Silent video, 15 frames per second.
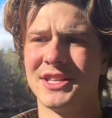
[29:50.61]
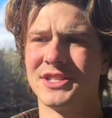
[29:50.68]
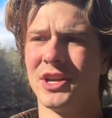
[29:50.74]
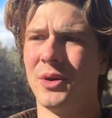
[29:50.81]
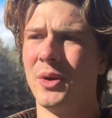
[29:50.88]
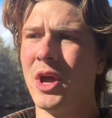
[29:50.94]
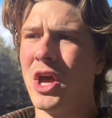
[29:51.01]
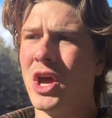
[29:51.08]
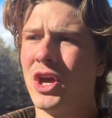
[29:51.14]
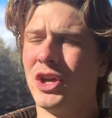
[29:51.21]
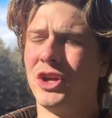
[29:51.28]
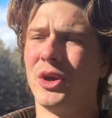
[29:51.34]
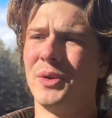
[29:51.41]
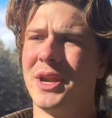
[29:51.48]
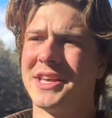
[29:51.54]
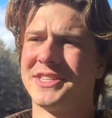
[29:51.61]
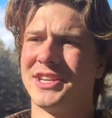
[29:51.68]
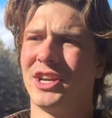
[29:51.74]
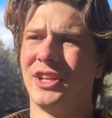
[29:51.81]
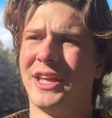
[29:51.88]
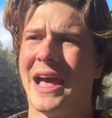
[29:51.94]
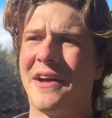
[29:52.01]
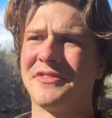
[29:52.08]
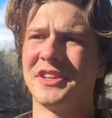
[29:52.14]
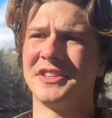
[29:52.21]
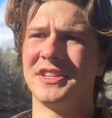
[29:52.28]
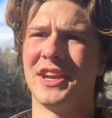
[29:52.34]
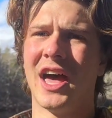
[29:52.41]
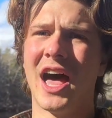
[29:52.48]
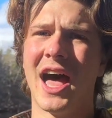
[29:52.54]
So You don't necessarily have to
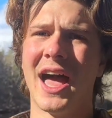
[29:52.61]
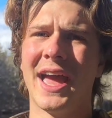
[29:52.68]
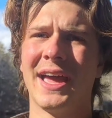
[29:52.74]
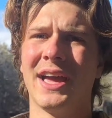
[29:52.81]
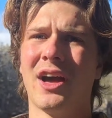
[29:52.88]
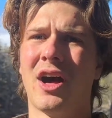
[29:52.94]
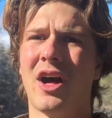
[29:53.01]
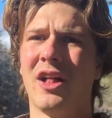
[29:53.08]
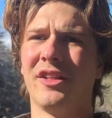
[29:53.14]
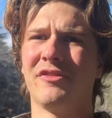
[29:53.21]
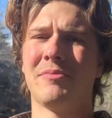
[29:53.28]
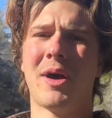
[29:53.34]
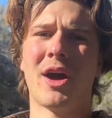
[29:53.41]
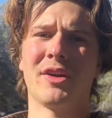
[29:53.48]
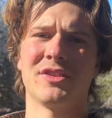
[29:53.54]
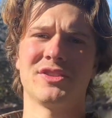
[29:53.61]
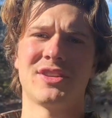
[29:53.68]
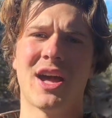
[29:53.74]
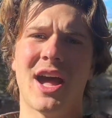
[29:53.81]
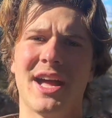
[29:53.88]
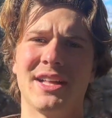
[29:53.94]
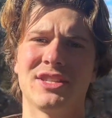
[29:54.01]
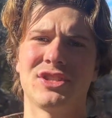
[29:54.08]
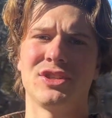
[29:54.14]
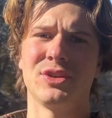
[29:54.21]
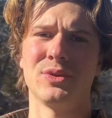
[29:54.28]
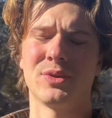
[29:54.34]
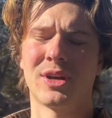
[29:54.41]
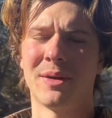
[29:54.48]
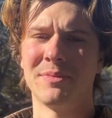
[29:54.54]
deny all of modern science
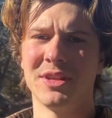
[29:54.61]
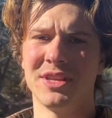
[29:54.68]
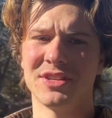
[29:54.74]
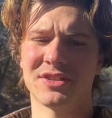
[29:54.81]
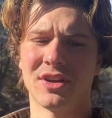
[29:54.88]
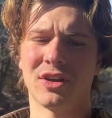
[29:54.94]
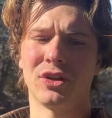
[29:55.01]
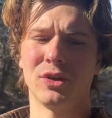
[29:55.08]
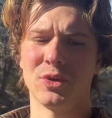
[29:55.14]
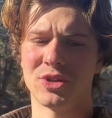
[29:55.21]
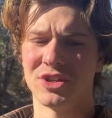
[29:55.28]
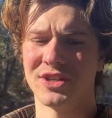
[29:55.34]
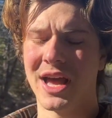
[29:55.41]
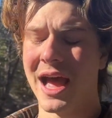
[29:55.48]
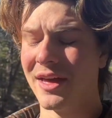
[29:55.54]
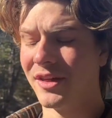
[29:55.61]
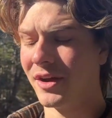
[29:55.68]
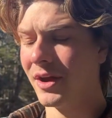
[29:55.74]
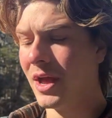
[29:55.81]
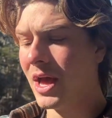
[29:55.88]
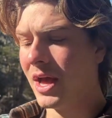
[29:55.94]
to come to these conclusions either.